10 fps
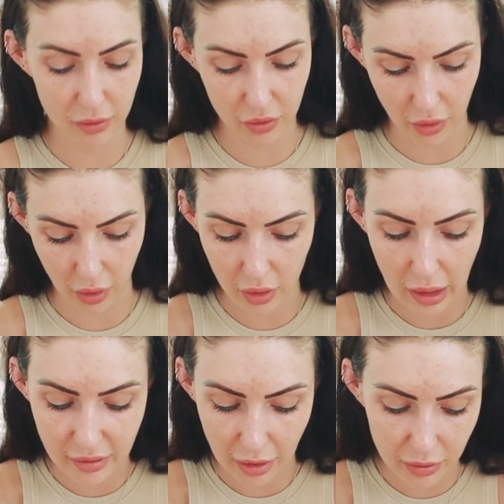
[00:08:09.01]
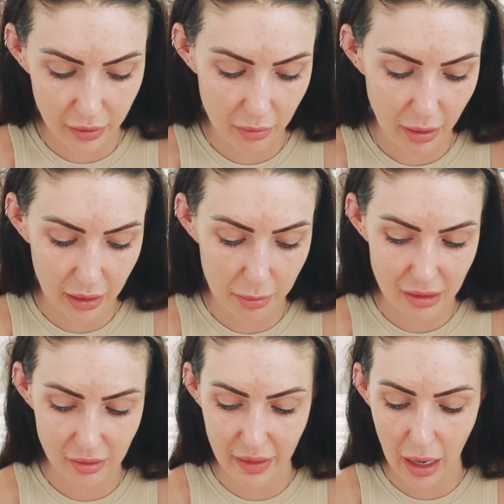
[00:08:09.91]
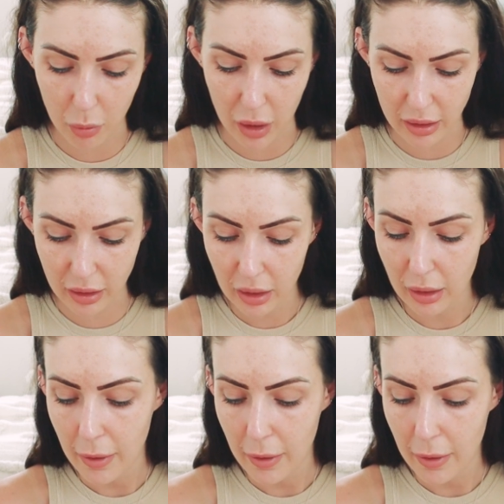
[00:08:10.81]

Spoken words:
So I definitely recommend that one.